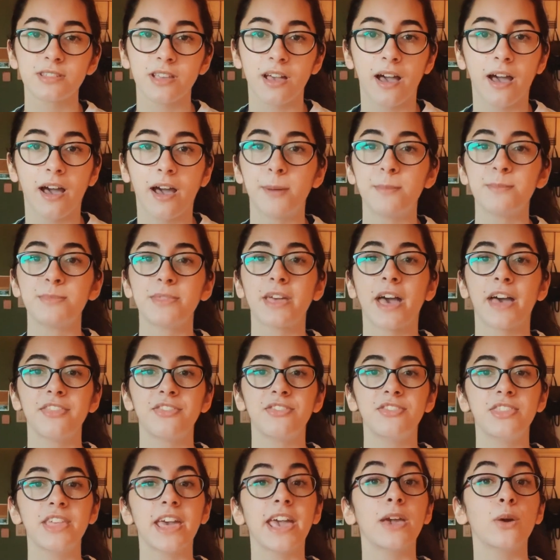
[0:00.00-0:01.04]
time
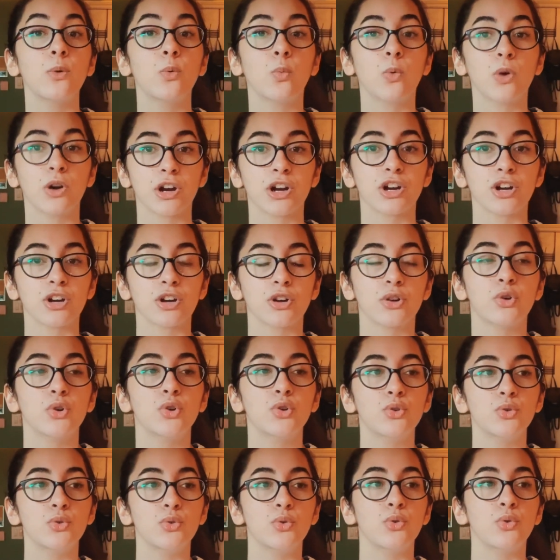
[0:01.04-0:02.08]
that they were
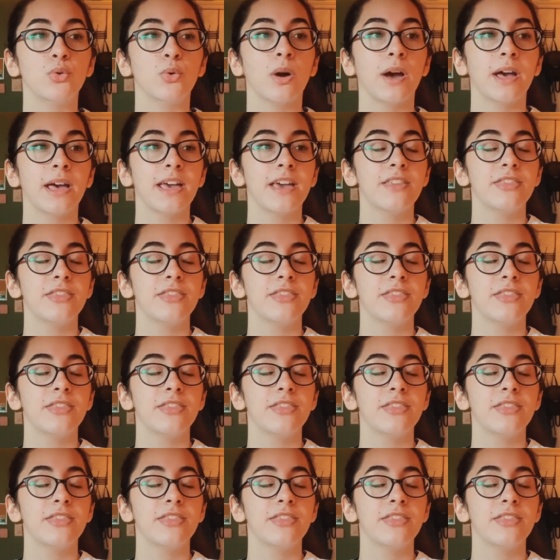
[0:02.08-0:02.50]
who